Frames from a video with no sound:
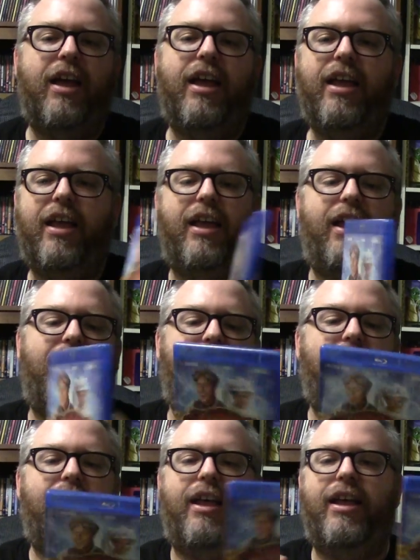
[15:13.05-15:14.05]
It,
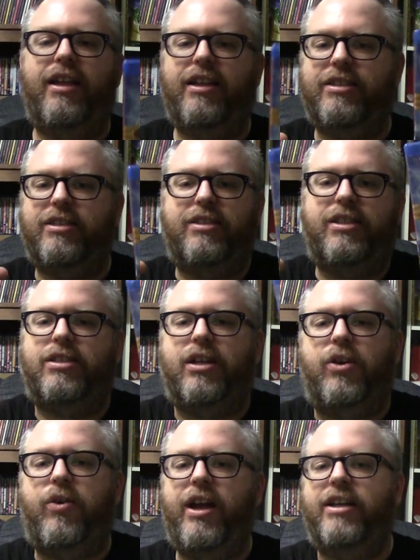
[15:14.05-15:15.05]
it, this is just
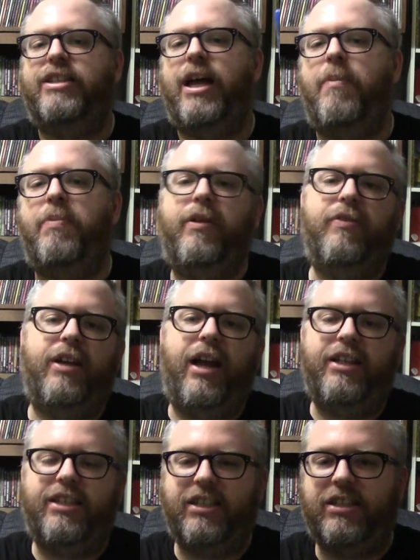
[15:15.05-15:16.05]
a great example of the
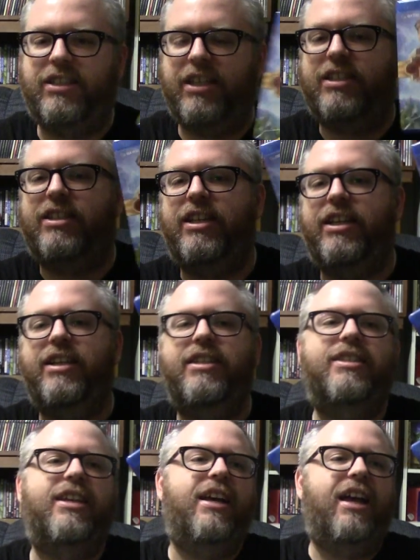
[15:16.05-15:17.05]
nineteen
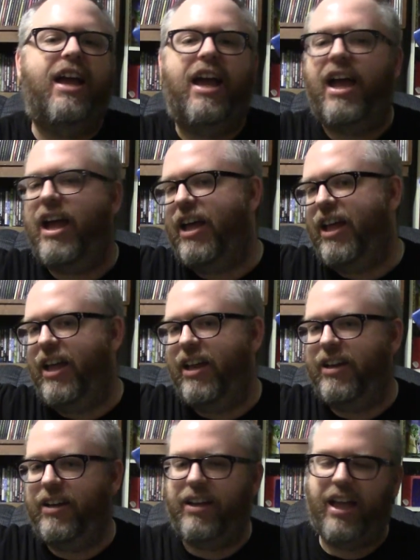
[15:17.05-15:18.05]
sixties
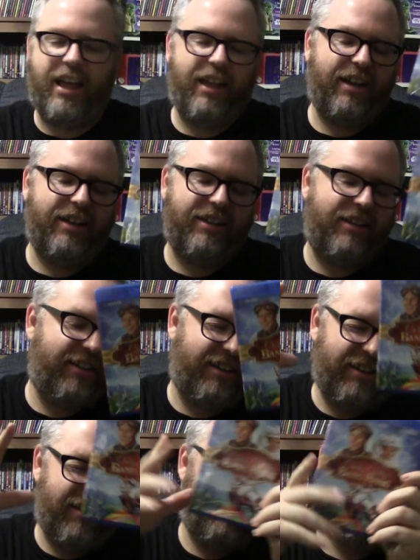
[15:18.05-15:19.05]
and
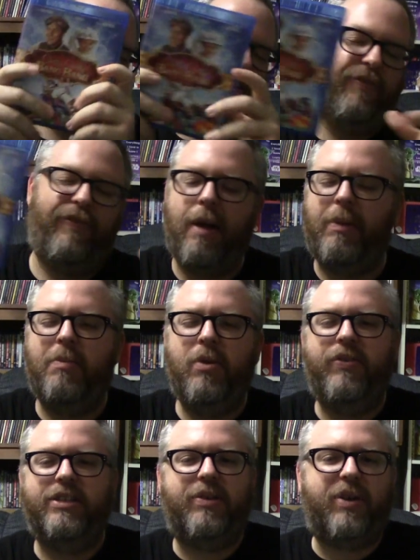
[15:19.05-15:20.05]
and the family
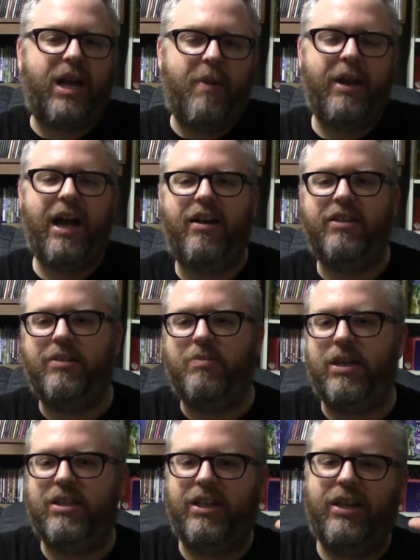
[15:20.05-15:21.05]
movies that were coming out,
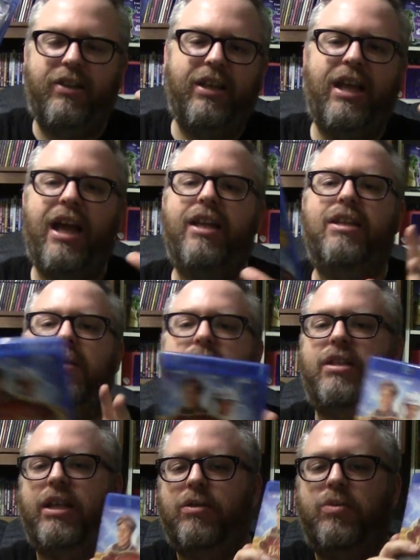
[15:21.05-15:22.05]
especially near the end, and
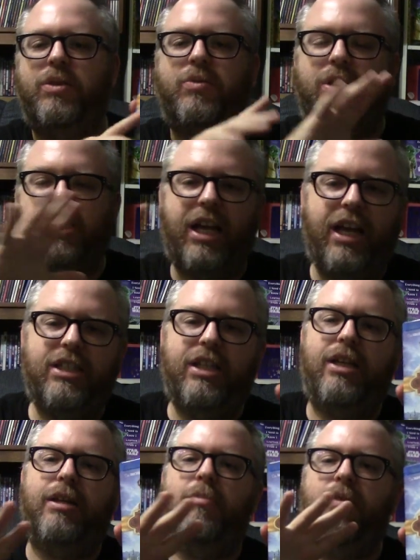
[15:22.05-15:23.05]
such things when we're
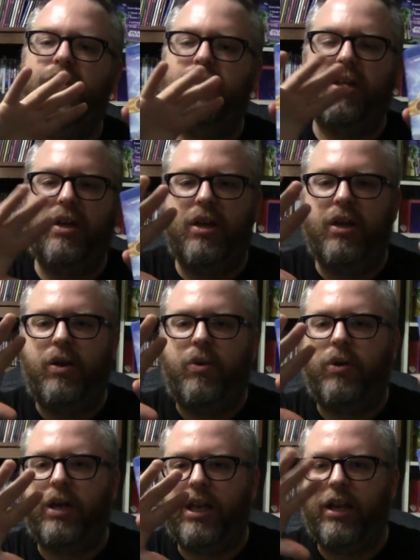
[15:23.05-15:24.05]
changing and movies
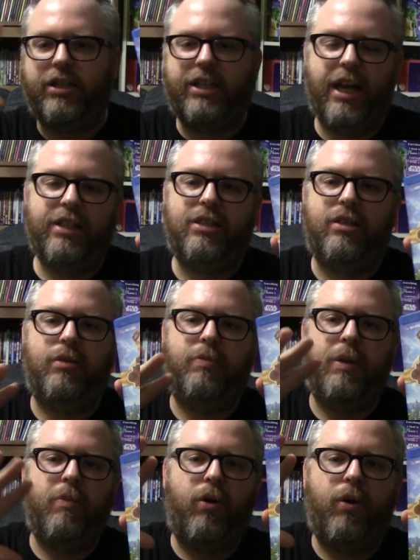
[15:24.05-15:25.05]
were getting a chance to
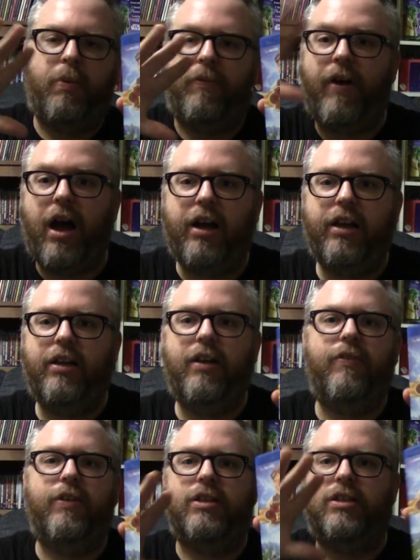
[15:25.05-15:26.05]
be more
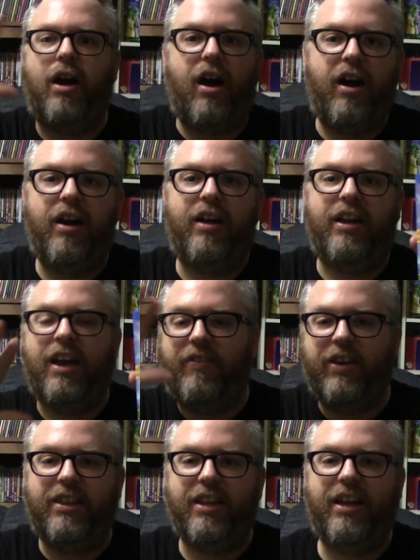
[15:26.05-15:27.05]
provocative and dark and
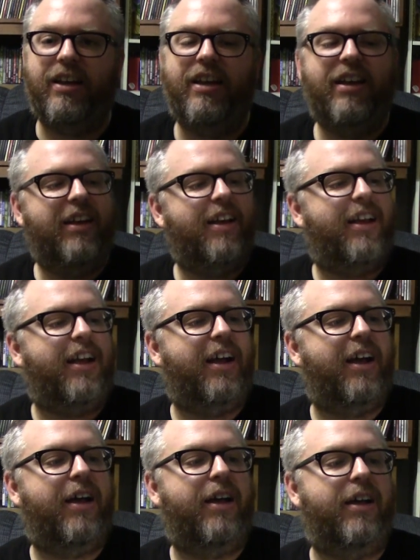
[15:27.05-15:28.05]
everything.
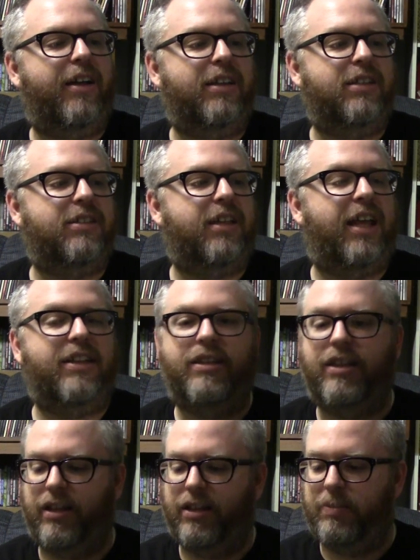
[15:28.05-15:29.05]
Uh,
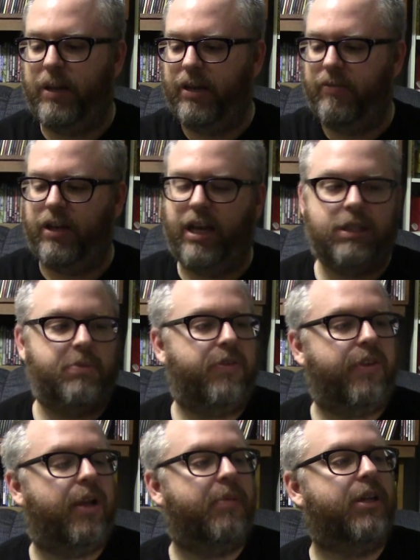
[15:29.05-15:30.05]
and speaking of the next
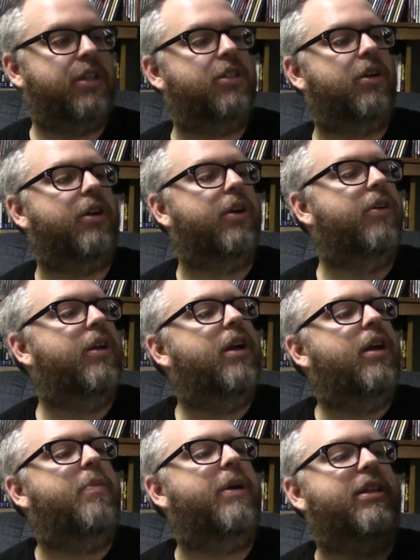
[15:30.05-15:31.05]
movie I'm going to show you,
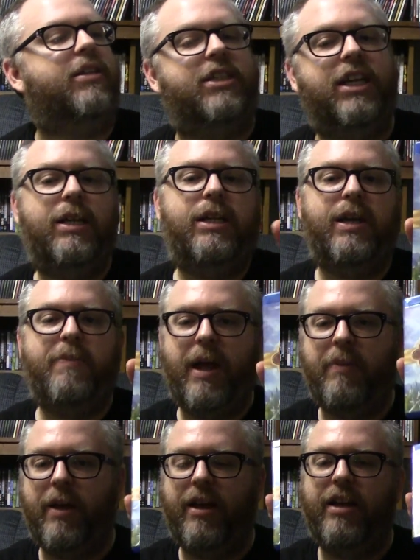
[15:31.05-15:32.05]
but Chitty Chitty
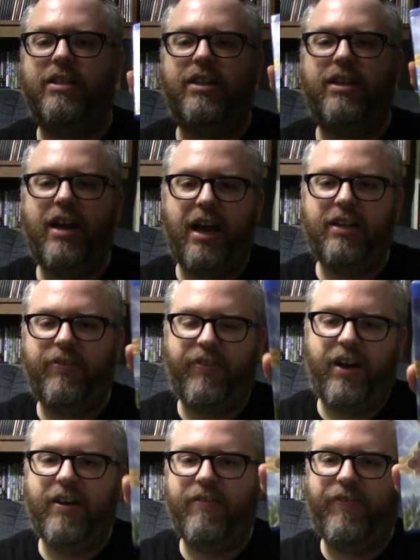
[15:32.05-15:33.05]
Bang Bang is a nice,
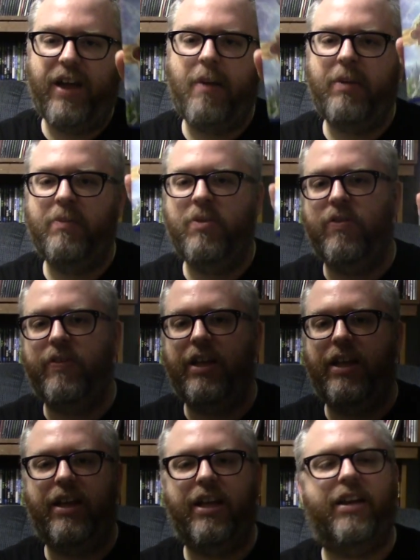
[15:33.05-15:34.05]
fun family
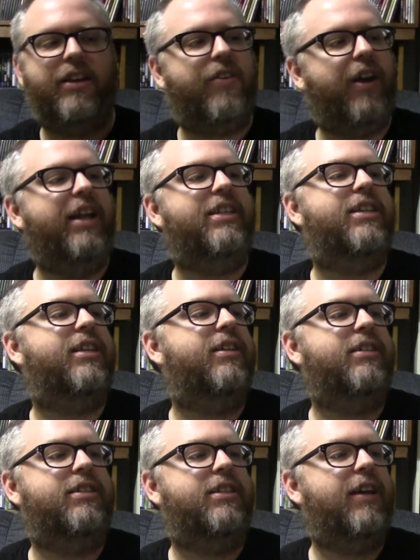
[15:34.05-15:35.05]
movie and great
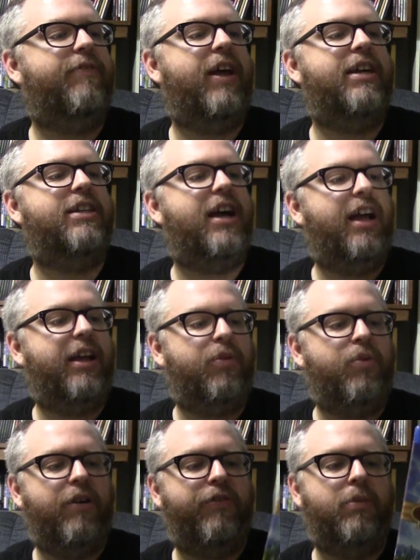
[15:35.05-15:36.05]
Dick Van Dyke
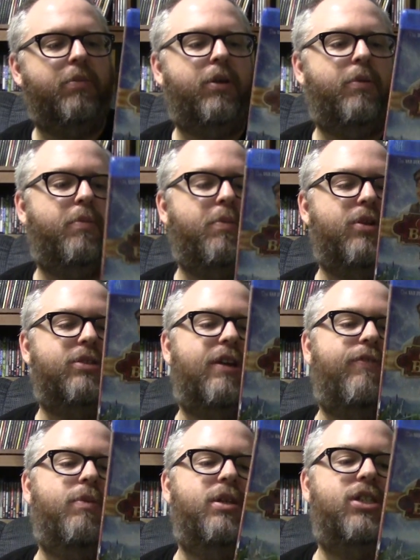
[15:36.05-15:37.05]
and wonderful mu
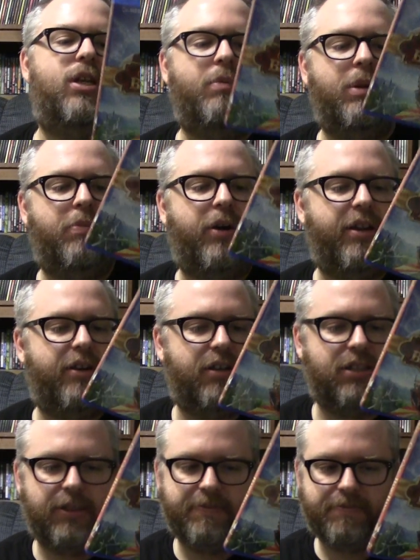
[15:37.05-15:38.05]
music from the Sherman
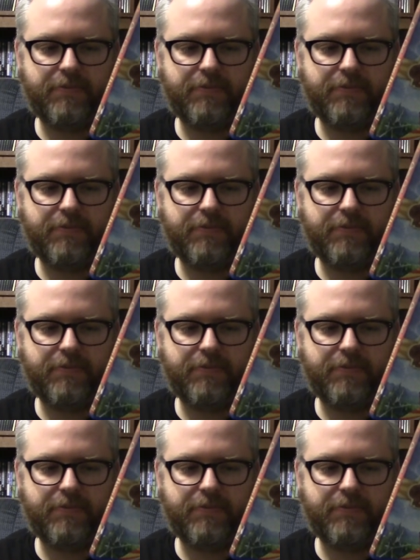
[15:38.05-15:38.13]
Brothers.